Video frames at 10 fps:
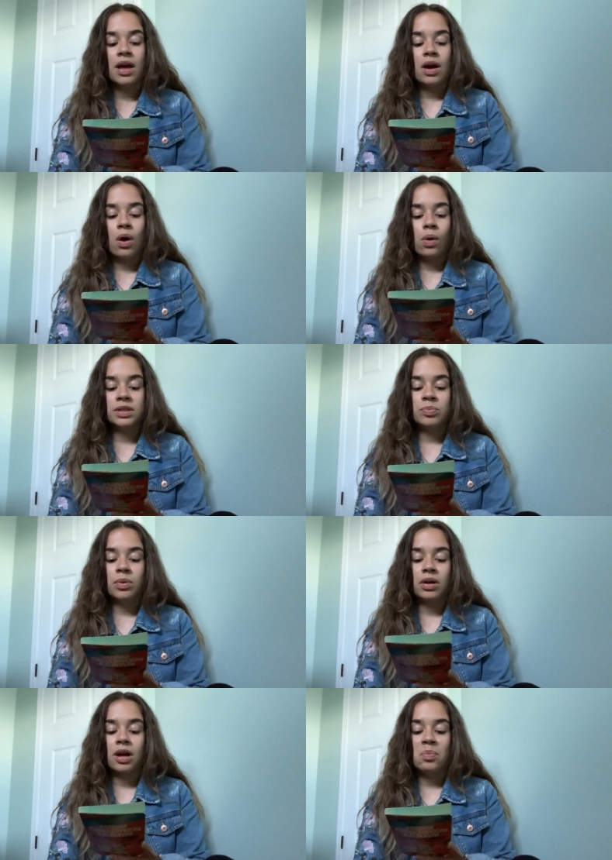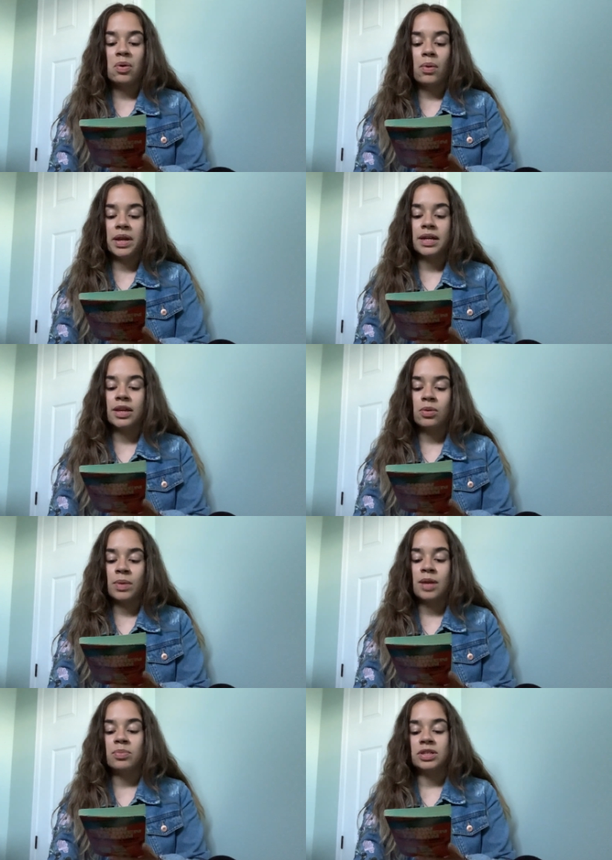Holt's book, a poetic,
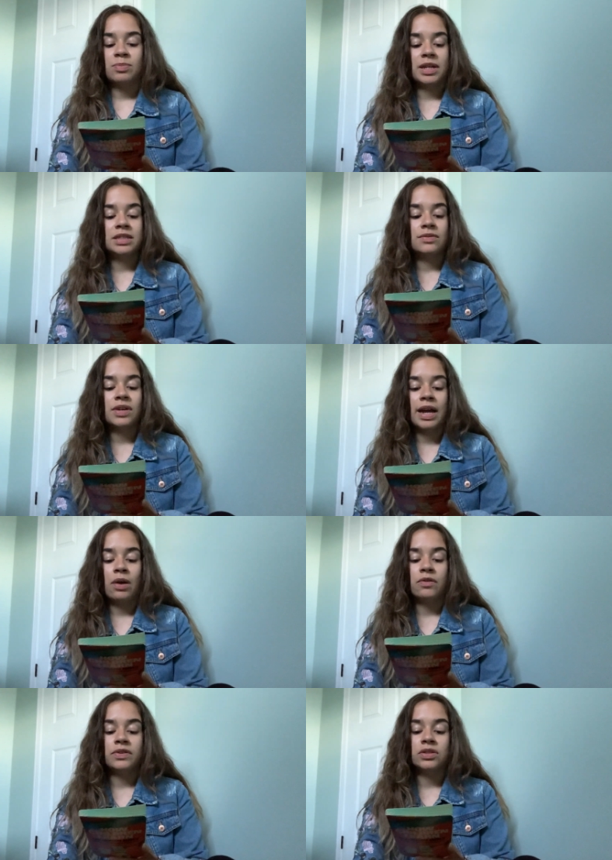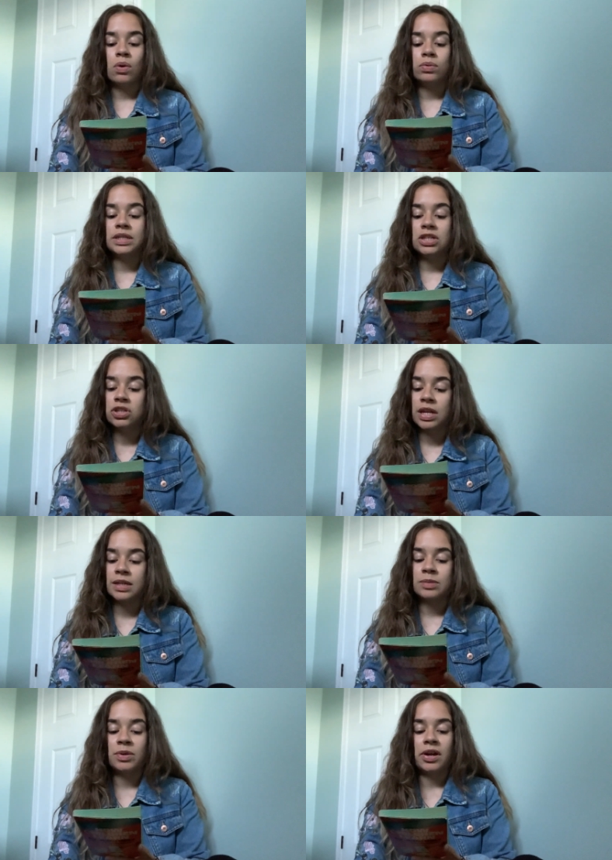humane, perspective account of his own teaching
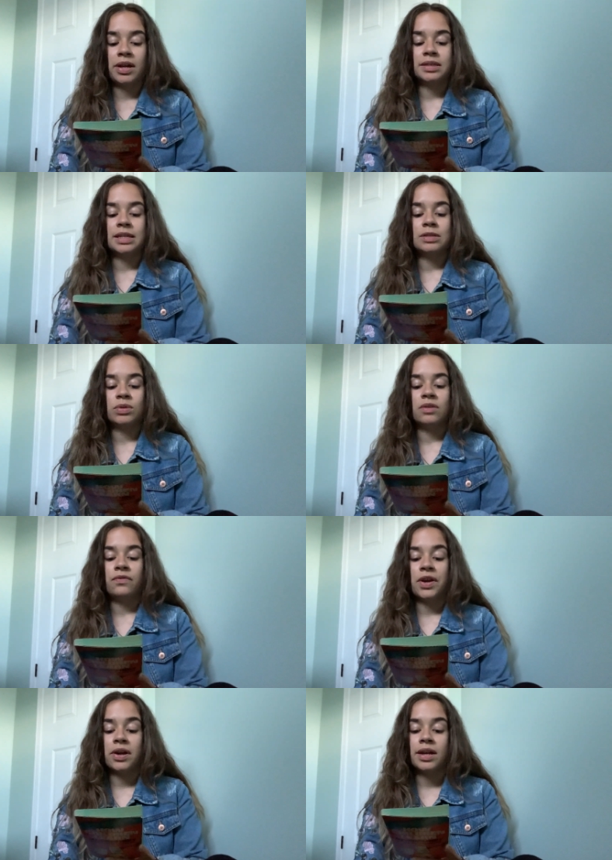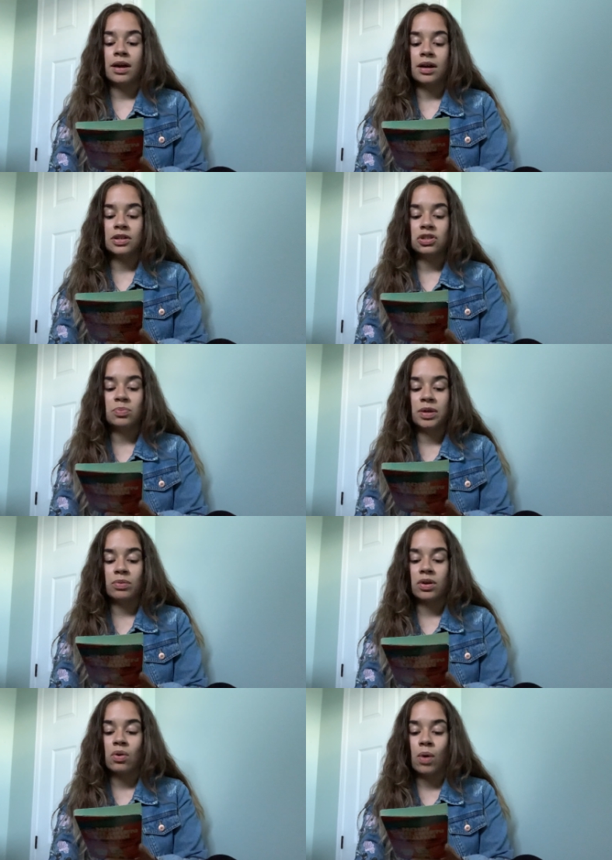experiences with the very young, should be
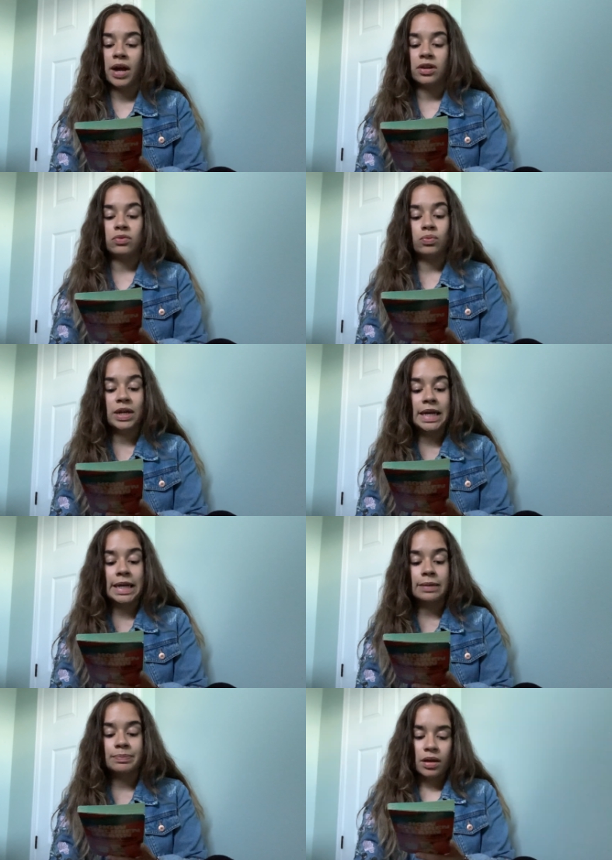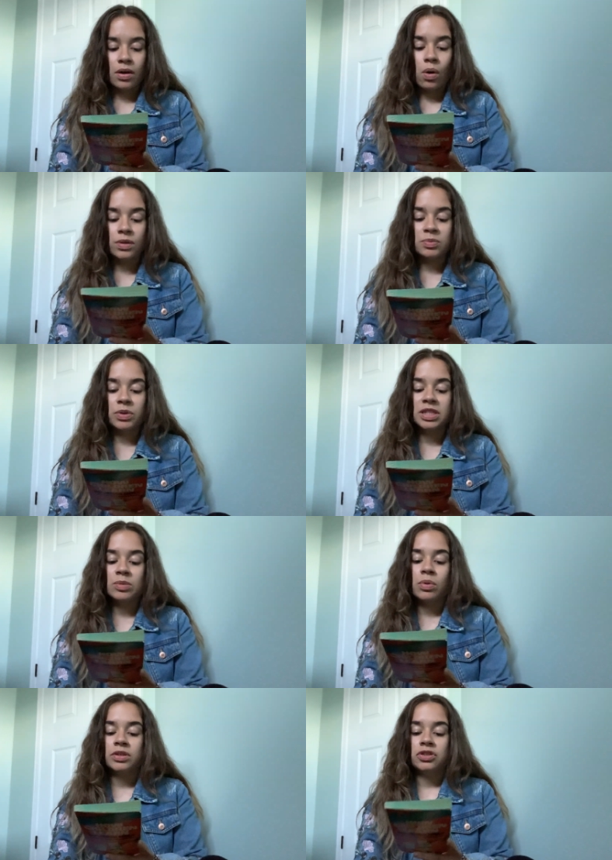required reading. Holt's
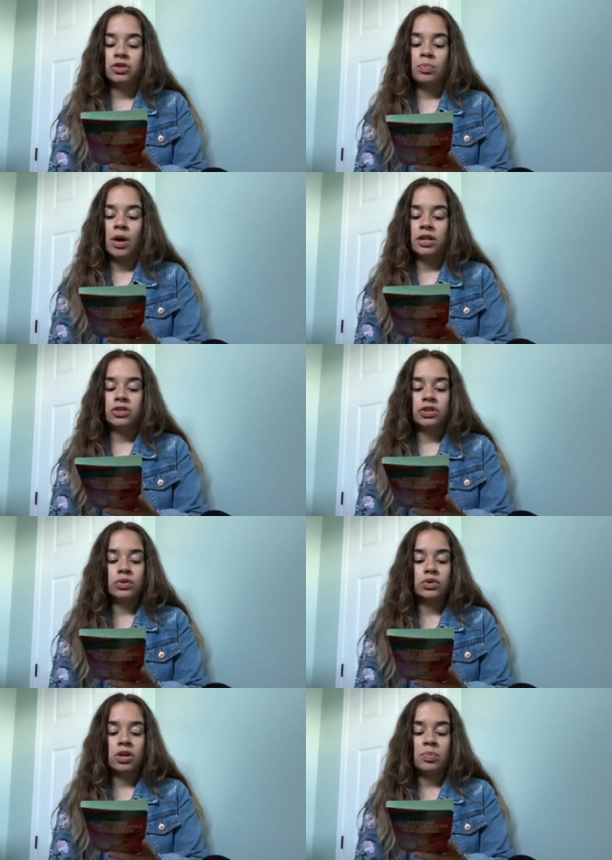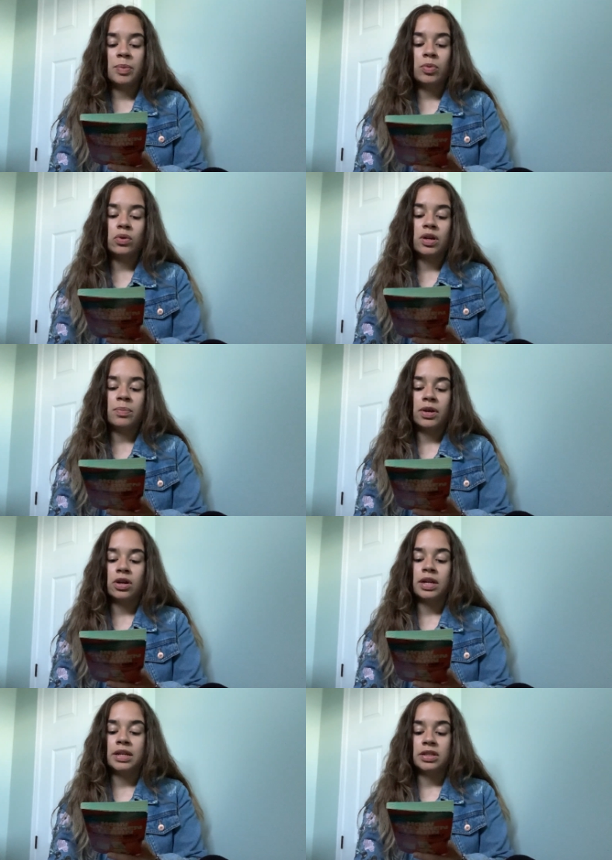principle is 2-part. Children are people who can be
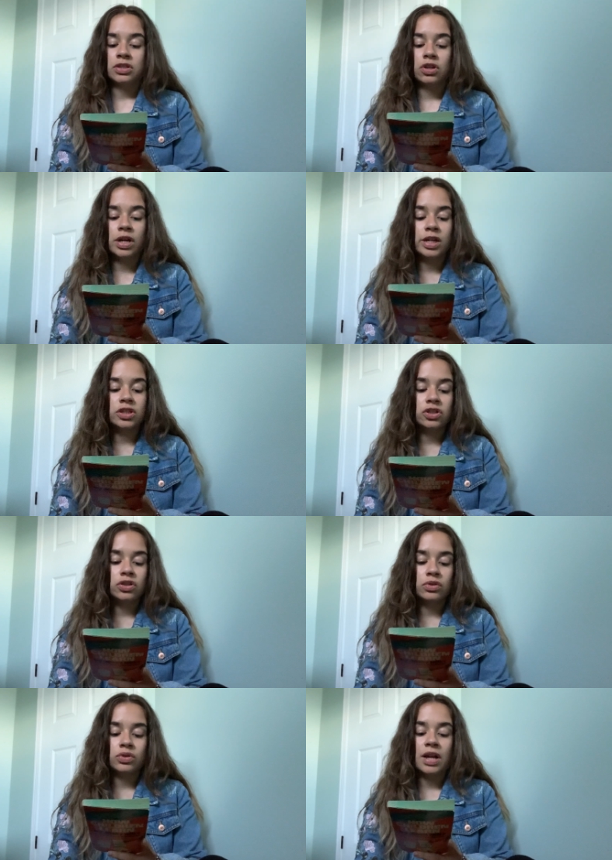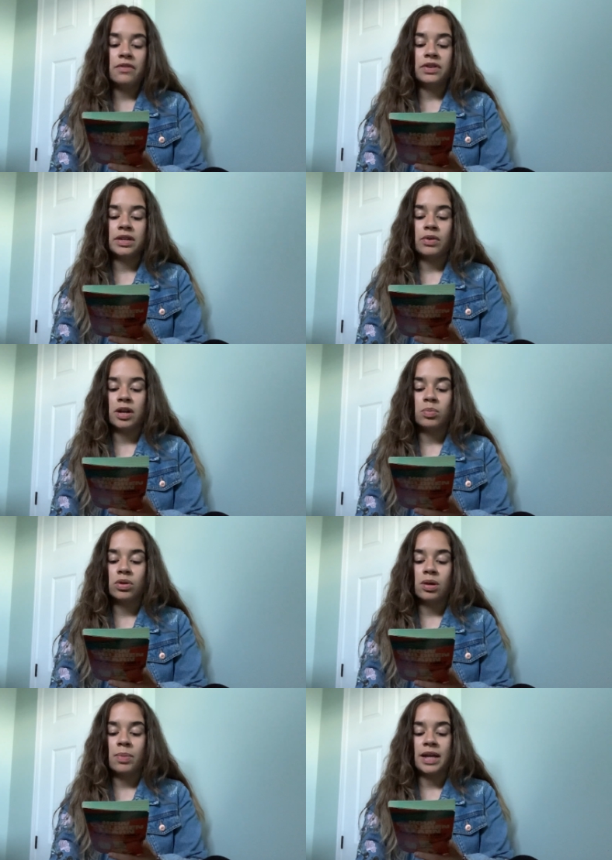hurt and discouraged. Children have an incredible
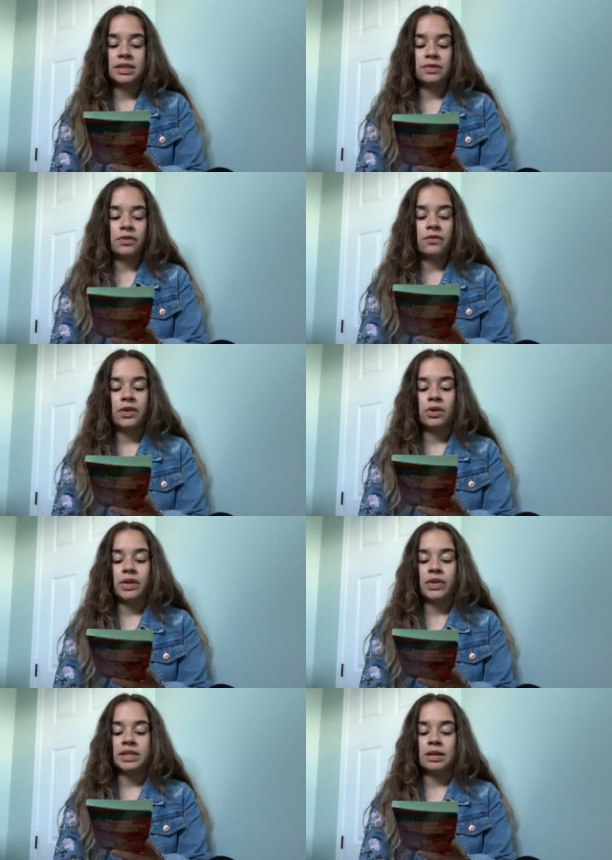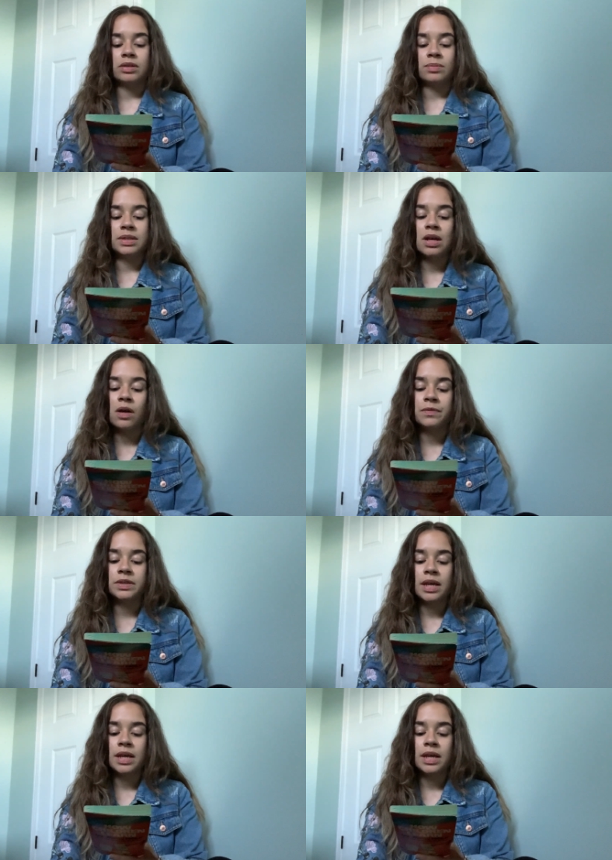capacity for figuring things out themselves.